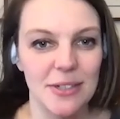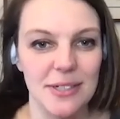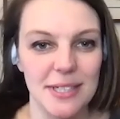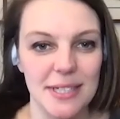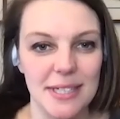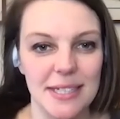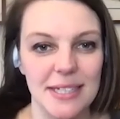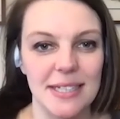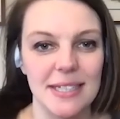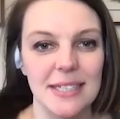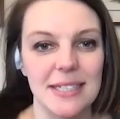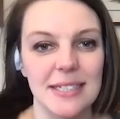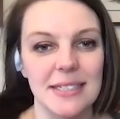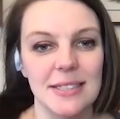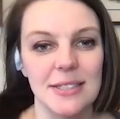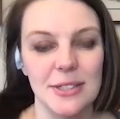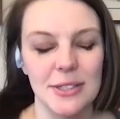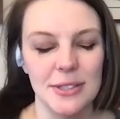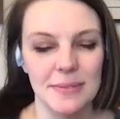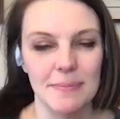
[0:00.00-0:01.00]
Jose
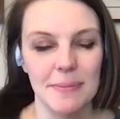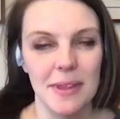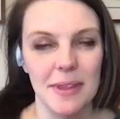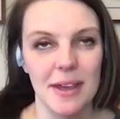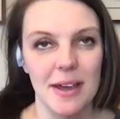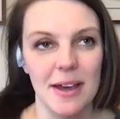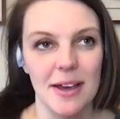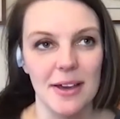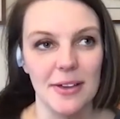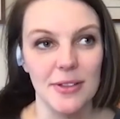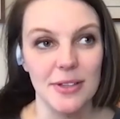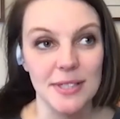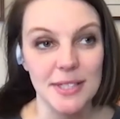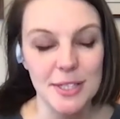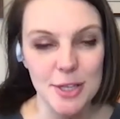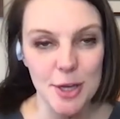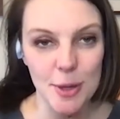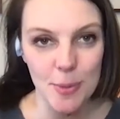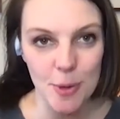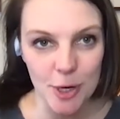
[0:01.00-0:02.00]
is the
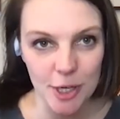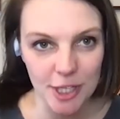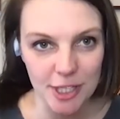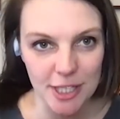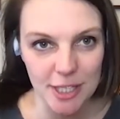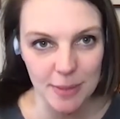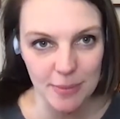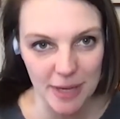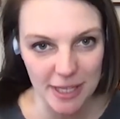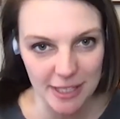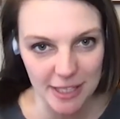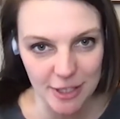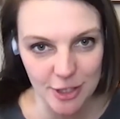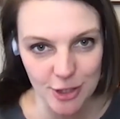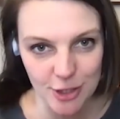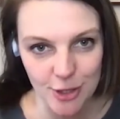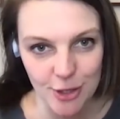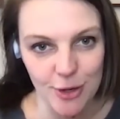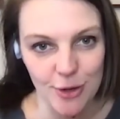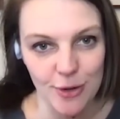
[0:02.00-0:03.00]
Senior Marketing
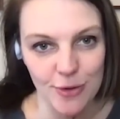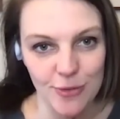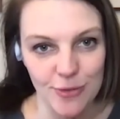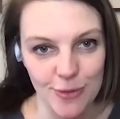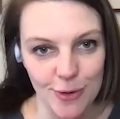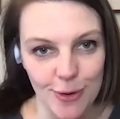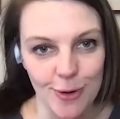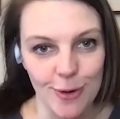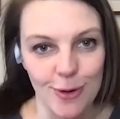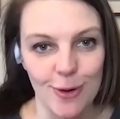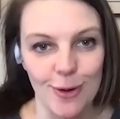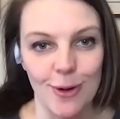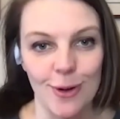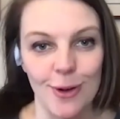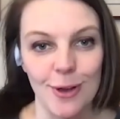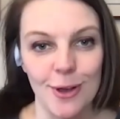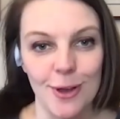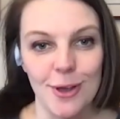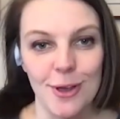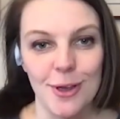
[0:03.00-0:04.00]
Manager
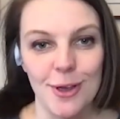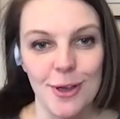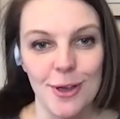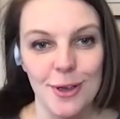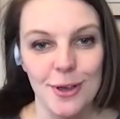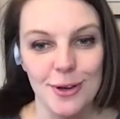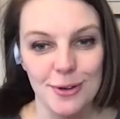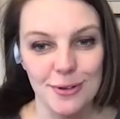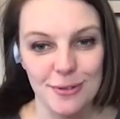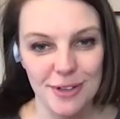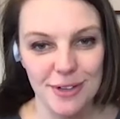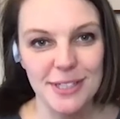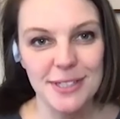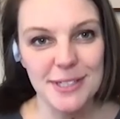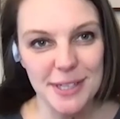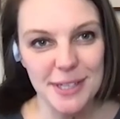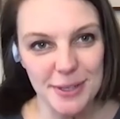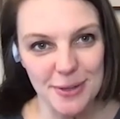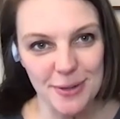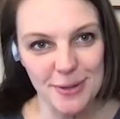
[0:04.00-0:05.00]
for Green
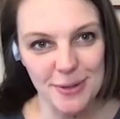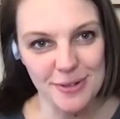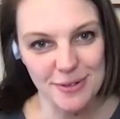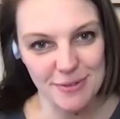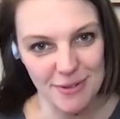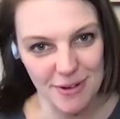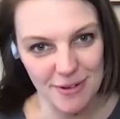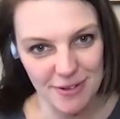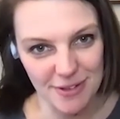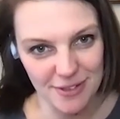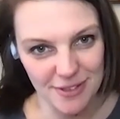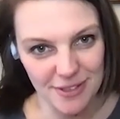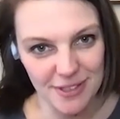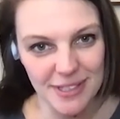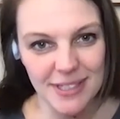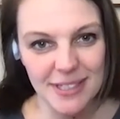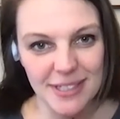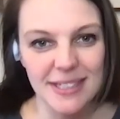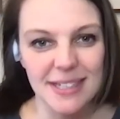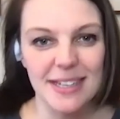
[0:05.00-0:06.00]
Circle
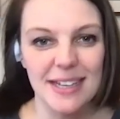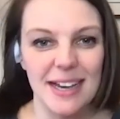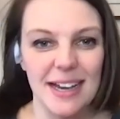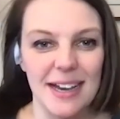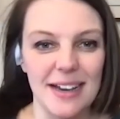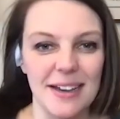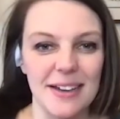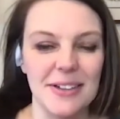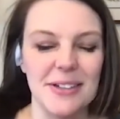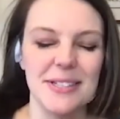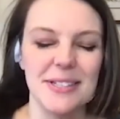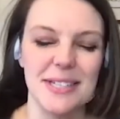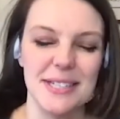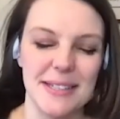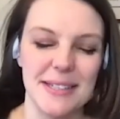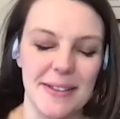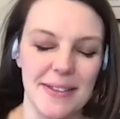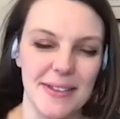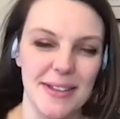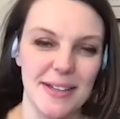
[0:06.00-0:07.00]
Growers. Jose,
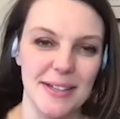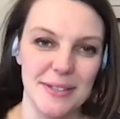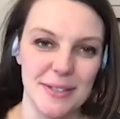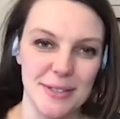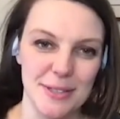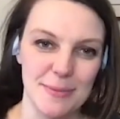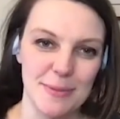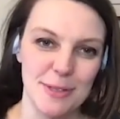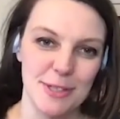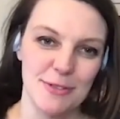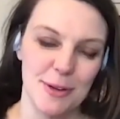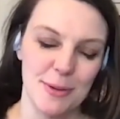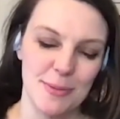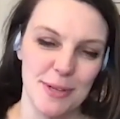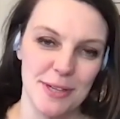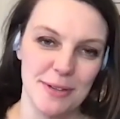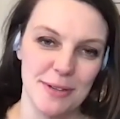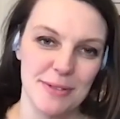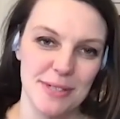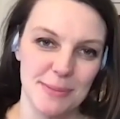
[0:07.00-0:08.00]
thank you so much for
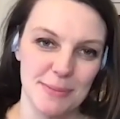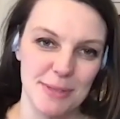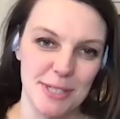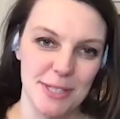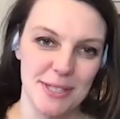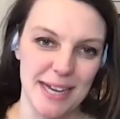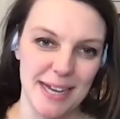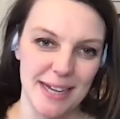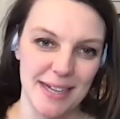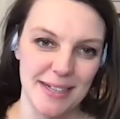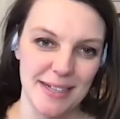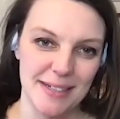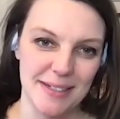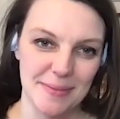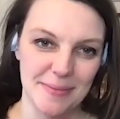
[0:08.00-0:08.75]
being with me today.